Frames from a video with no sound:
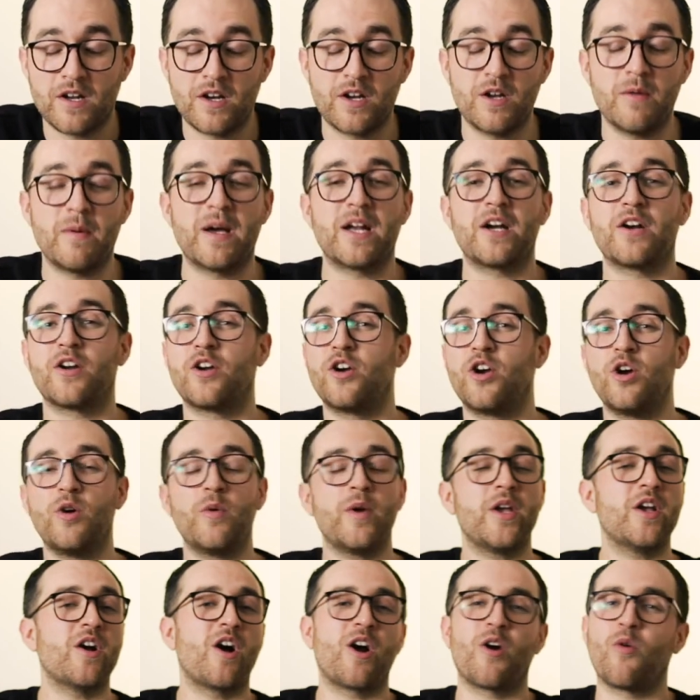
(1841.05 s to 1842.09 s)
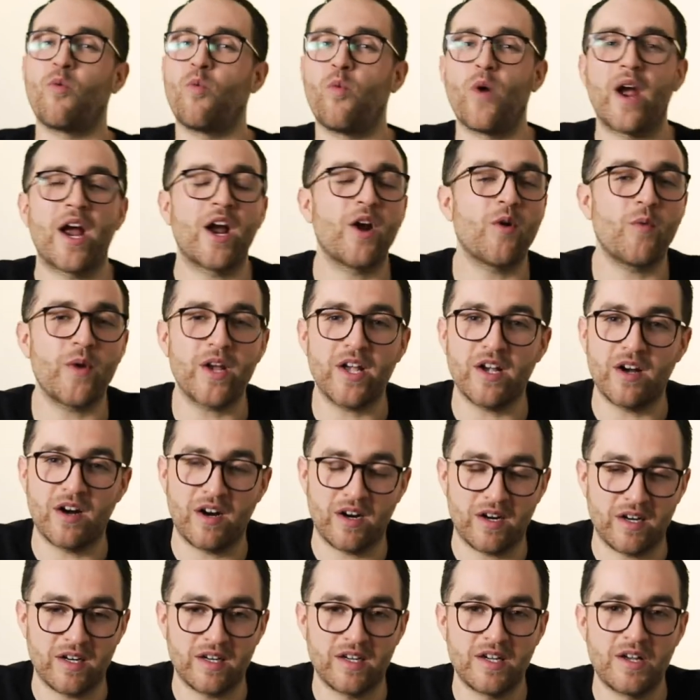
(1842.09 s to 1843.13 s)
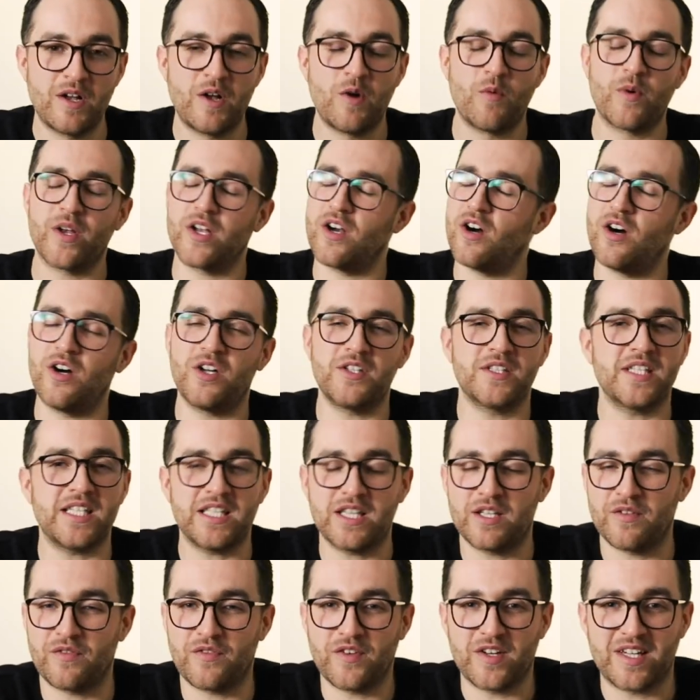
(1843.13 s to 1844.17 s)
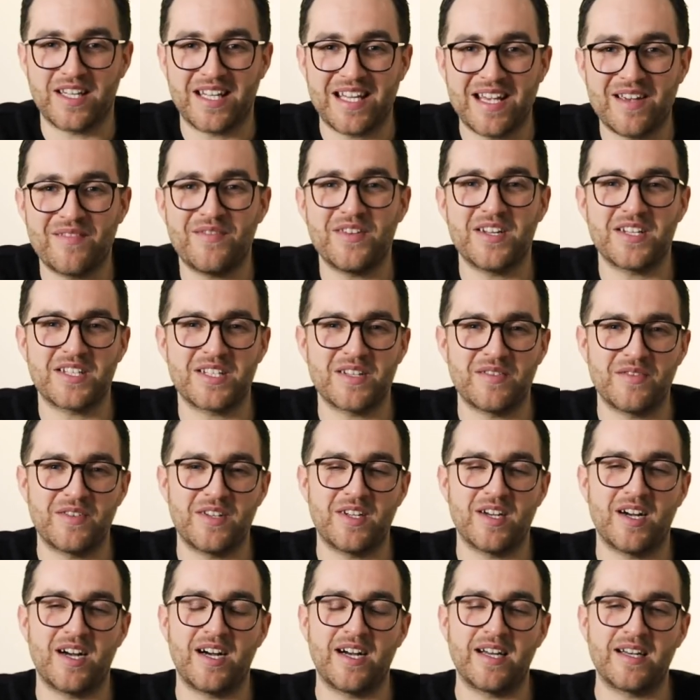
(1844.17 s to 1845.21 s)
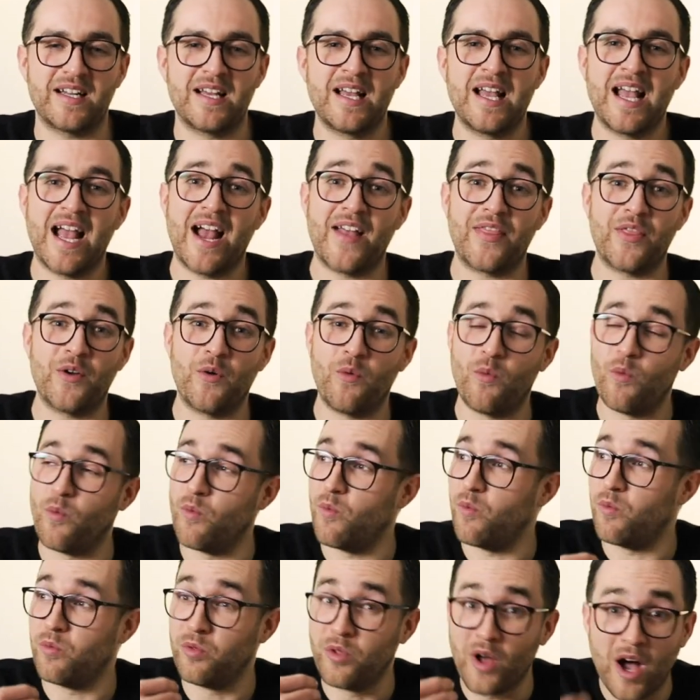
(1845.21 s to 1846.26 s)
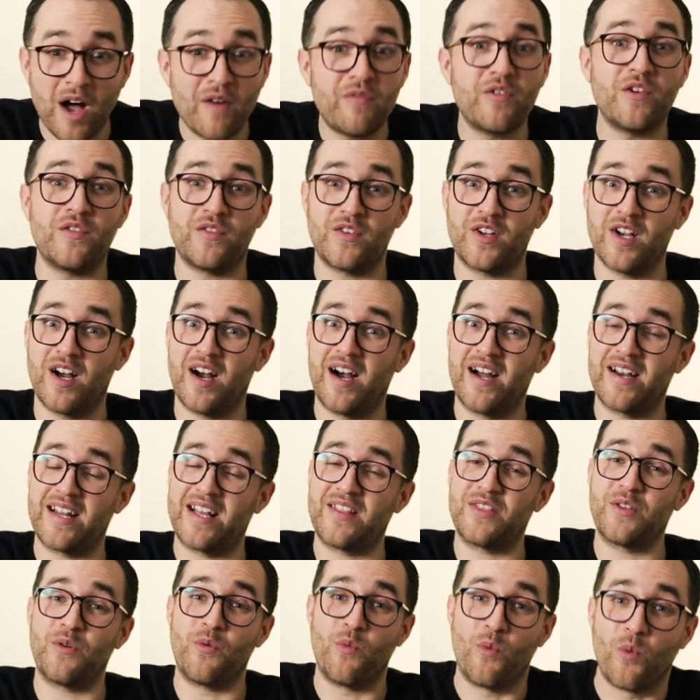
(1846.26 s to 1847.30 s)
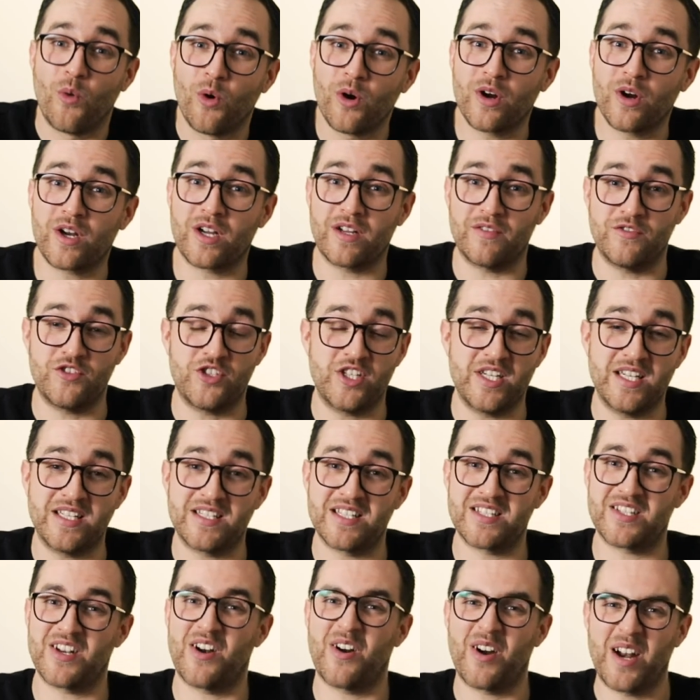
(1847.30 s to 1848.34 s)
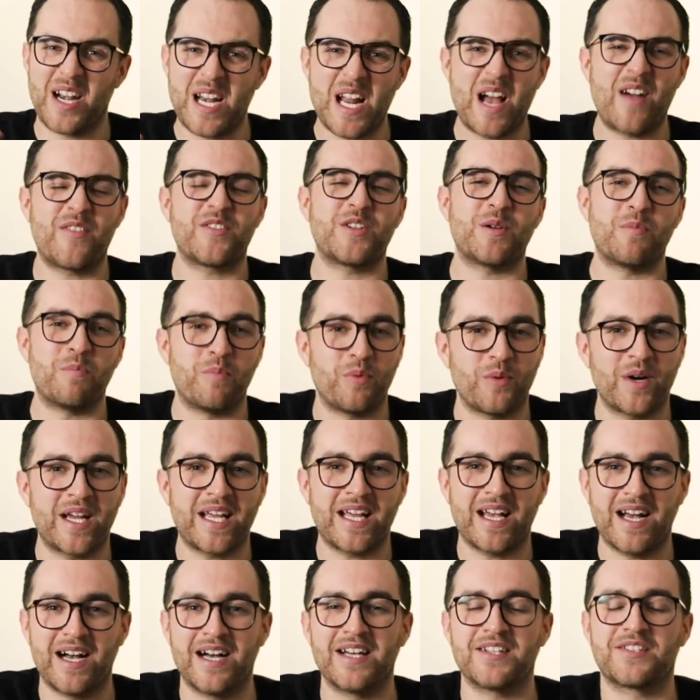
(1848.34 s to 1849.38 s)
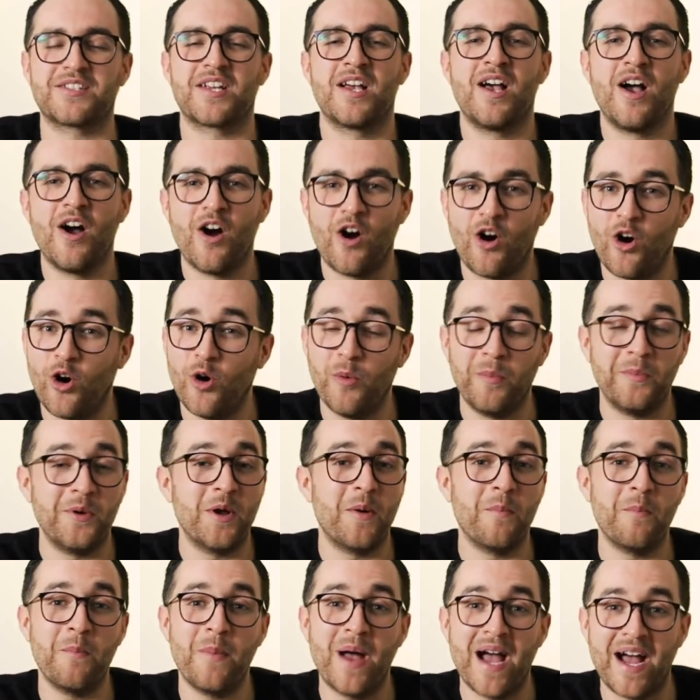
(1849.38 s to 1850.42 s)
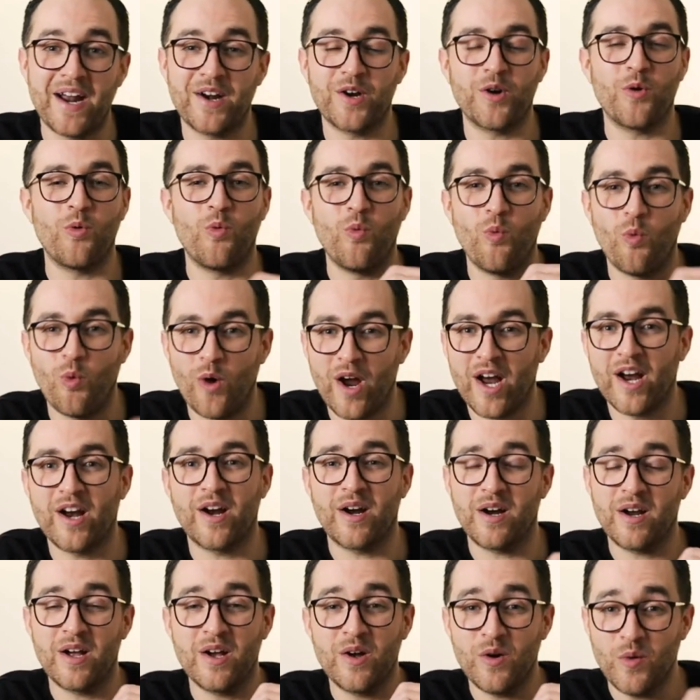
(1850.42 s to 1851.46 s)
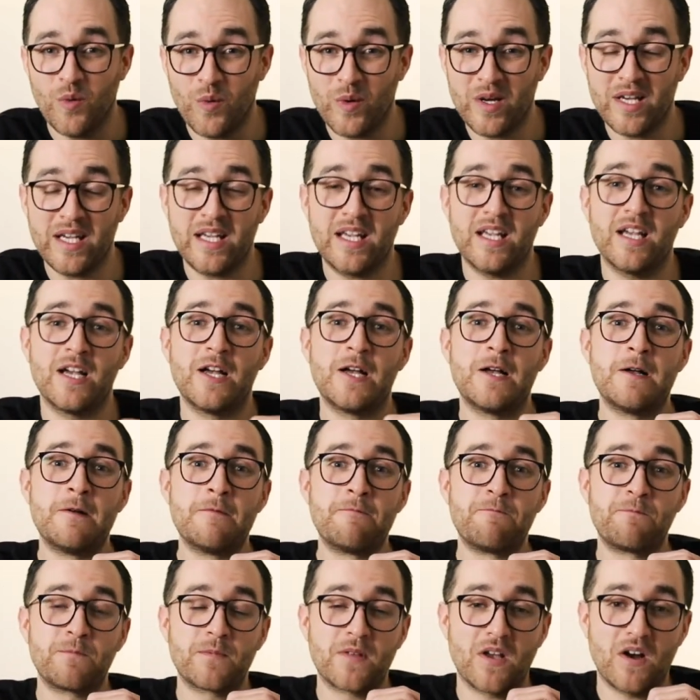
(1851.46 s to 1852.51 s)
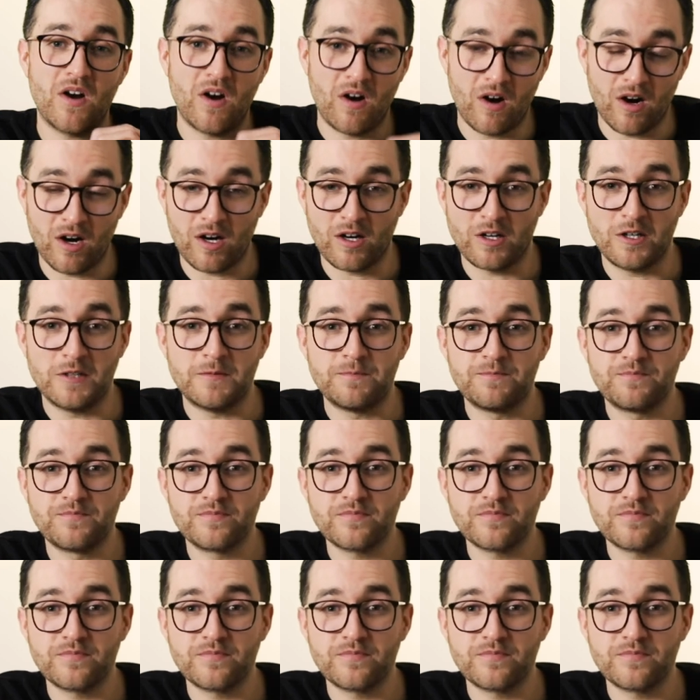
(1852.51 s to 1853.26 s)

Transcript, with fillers: No matter who we are, where we are, we all need the forgiveness of God, and the love of God and the work of Jesus are enough to bring us home no matter where we are.